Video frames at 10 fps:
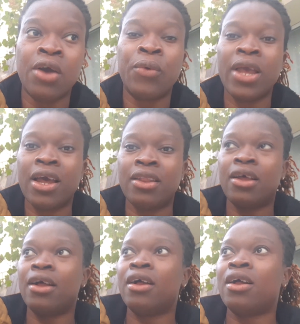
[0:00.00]
We had
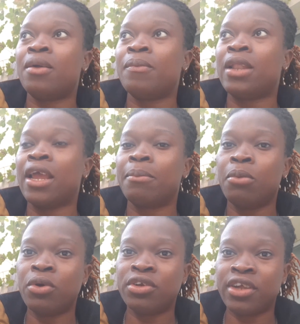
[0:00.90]
like
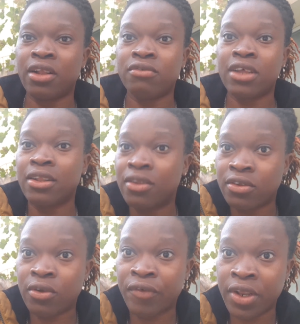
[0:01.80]
bookshelves and
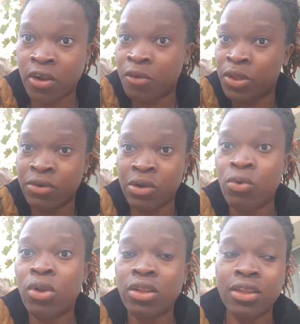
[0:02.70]
stuff in the garage. There were a
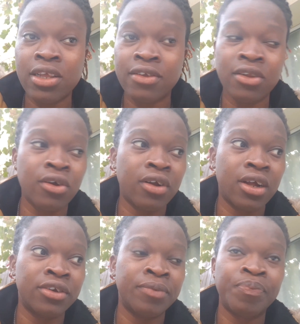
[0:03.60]
whole lot of things in the garage.